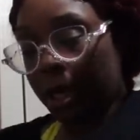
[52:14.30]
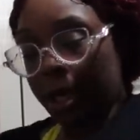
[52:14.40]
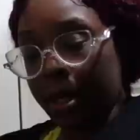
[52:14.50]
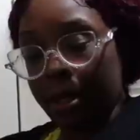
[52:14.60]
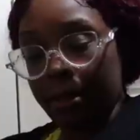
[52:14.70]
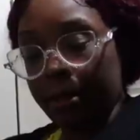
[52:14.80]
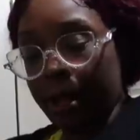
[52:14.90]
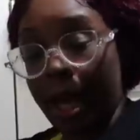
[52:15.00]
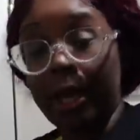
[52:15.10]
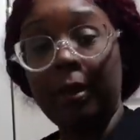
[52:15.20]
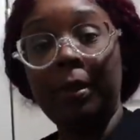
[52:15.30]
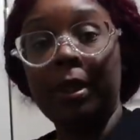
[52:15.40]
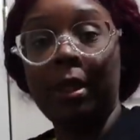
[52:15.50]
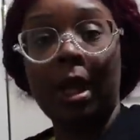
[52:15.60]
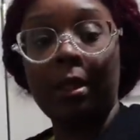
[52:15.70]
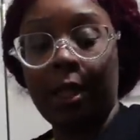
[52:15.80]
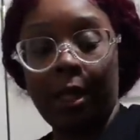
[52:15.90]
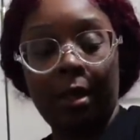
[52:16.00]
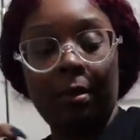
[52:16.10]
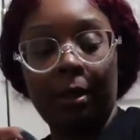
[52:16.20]
i got yeah i had to put
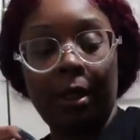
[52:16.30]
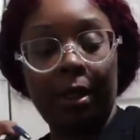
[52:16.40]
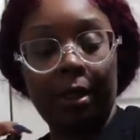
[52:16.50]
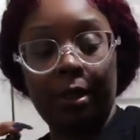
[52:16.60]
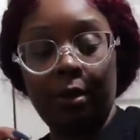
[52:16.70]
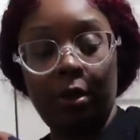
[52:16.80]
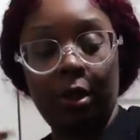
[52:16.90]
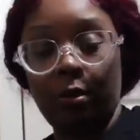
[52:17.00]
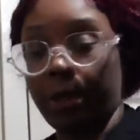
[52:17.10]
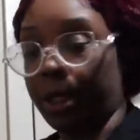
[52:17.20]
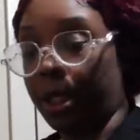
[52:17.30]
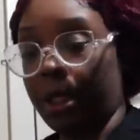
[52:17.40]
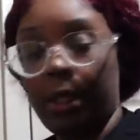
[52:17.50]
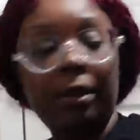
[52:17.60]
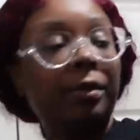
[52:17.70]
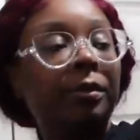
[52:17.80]
exalte on because gucci wasn't getting it